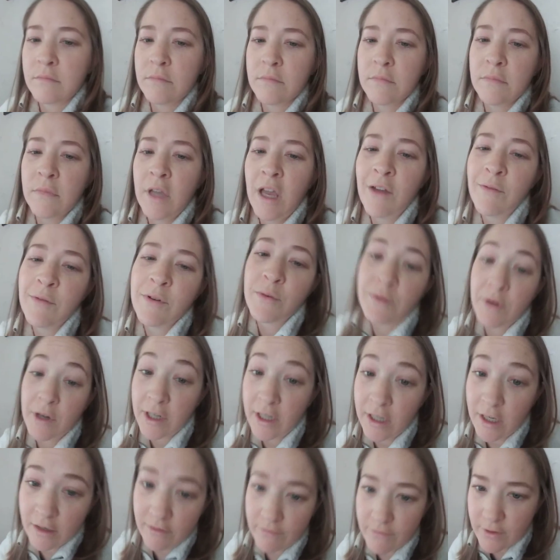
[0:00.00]
I've been
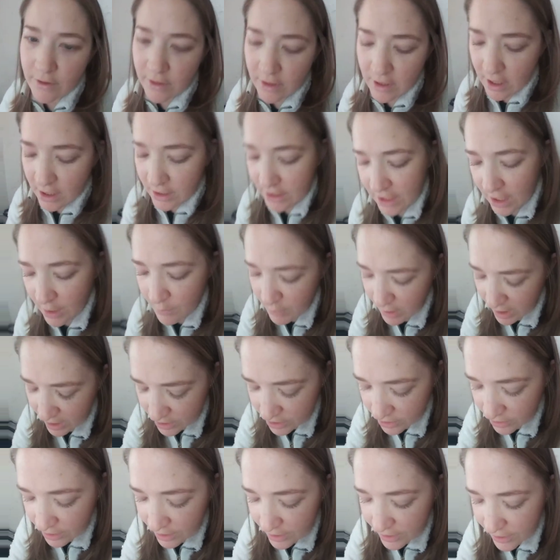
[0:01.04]
working on for a long time,
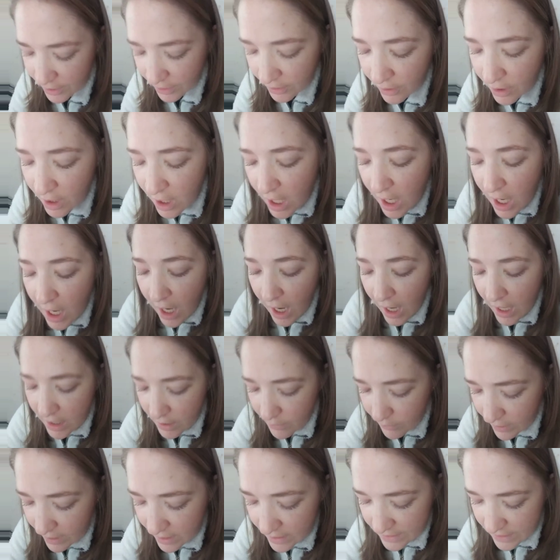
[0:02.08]
actually. So
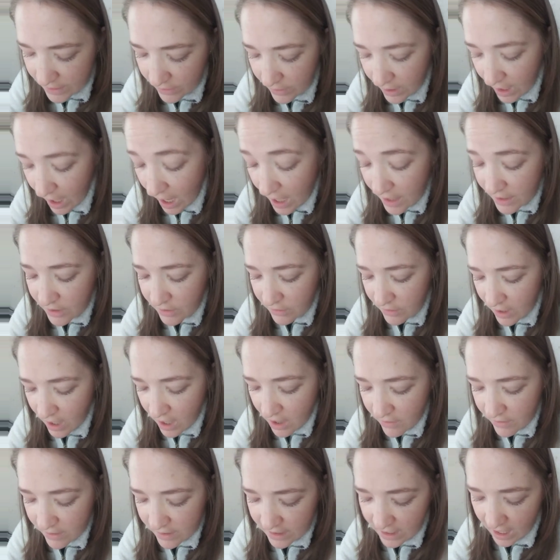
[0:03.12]
anyways, so
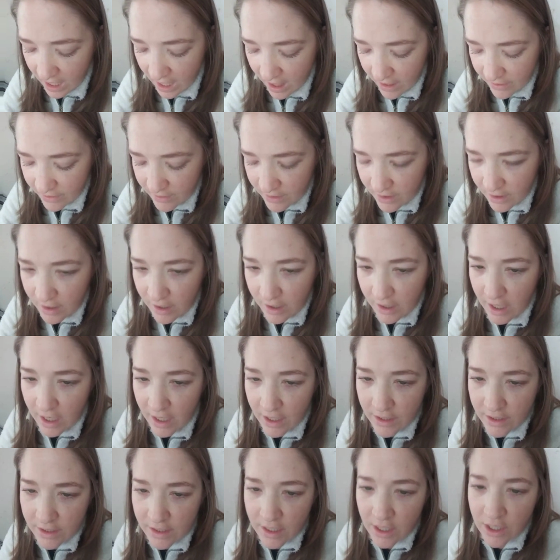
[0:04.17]
now this catheter
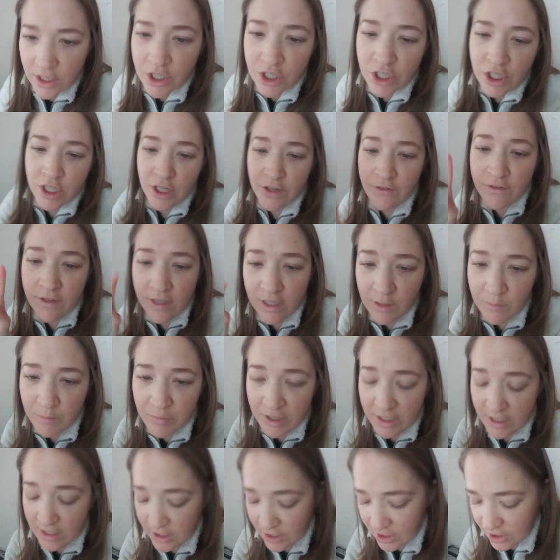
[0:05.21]
has shifted
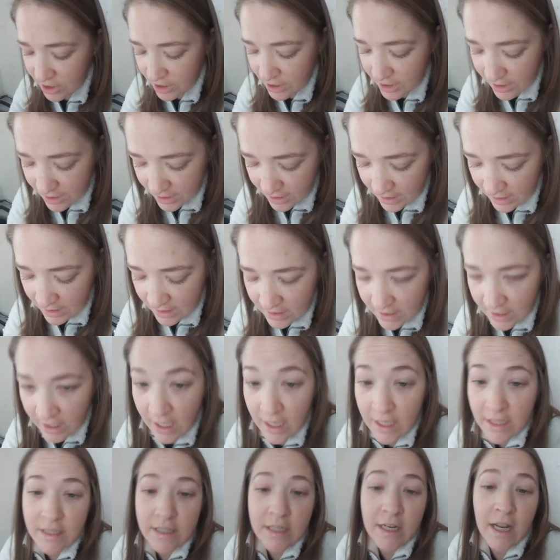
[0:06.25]
positions. They say
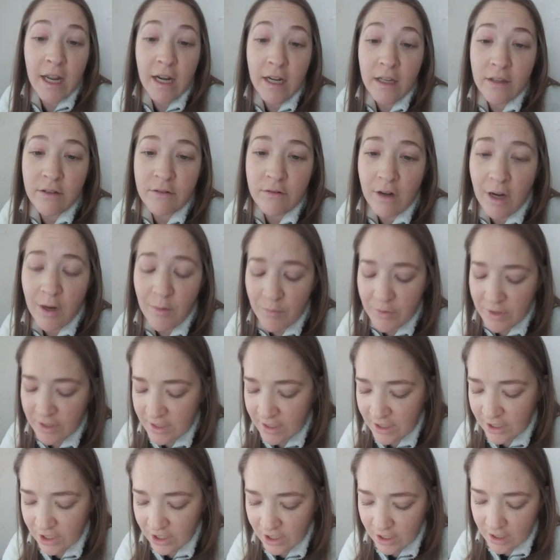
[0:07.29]
it's not in the right
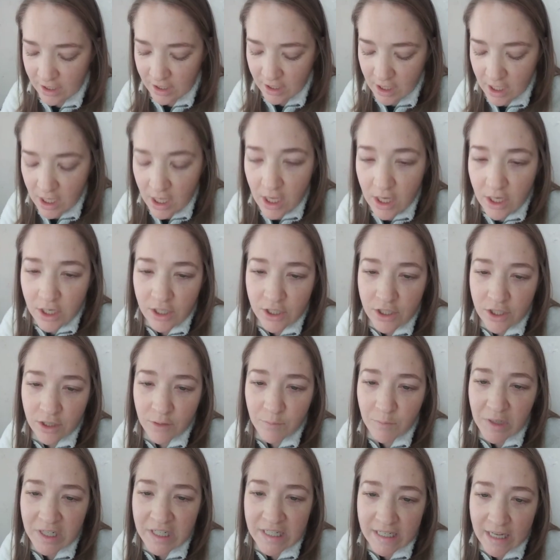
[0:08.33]
position. It
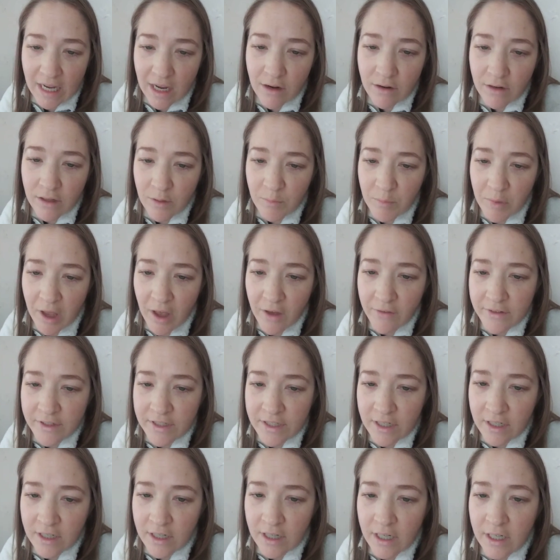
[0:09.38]
should be down in the
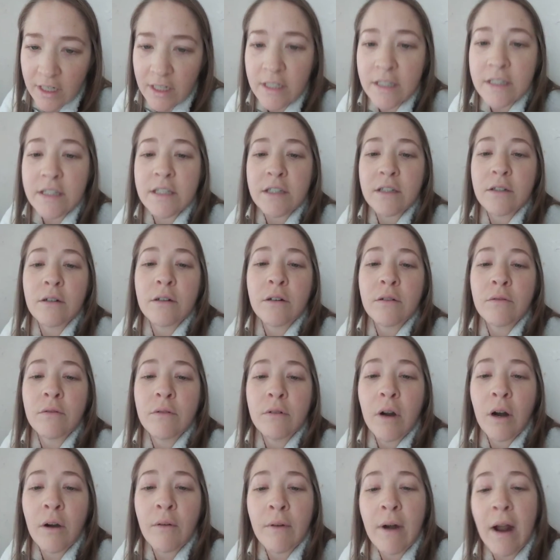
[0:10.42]
pelvis area, and it's
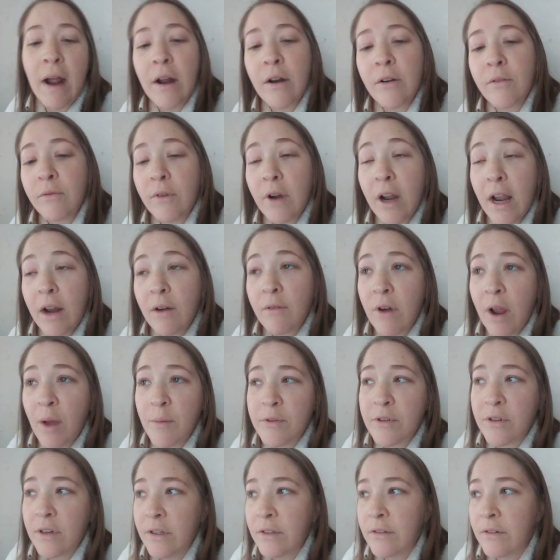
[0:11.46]

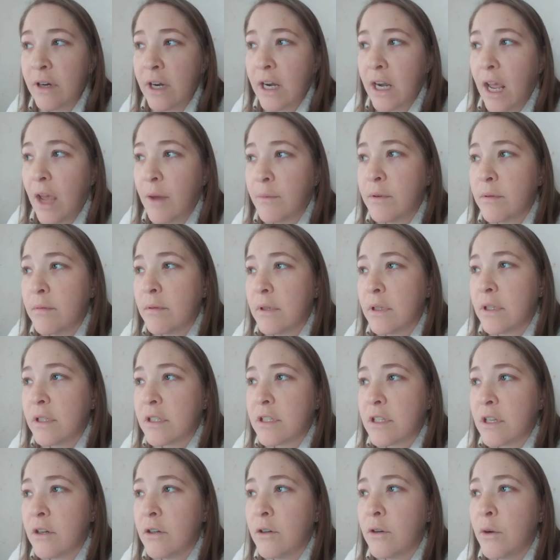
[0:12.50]
wrapped around the right abdomen.
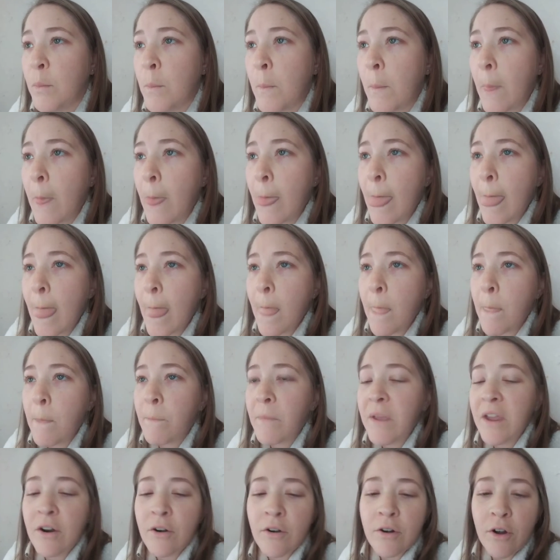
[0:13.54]
So
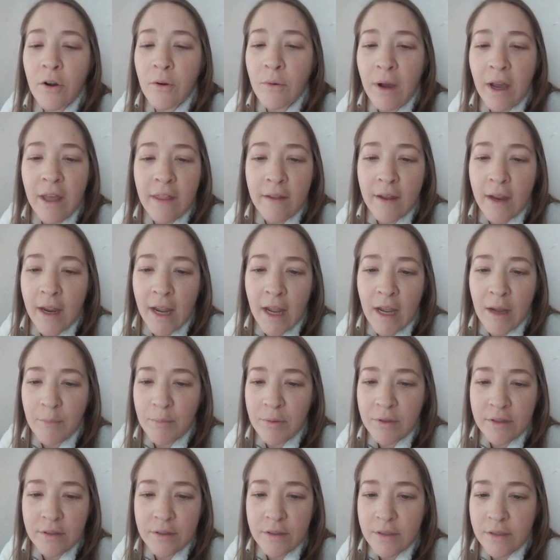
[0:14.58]
they don't know why that
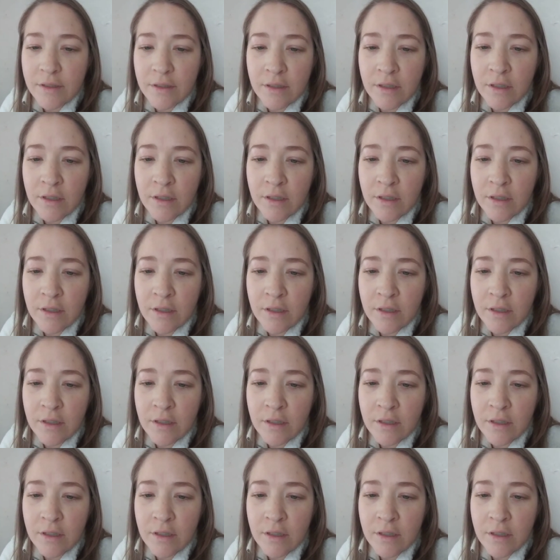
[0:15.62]
happens.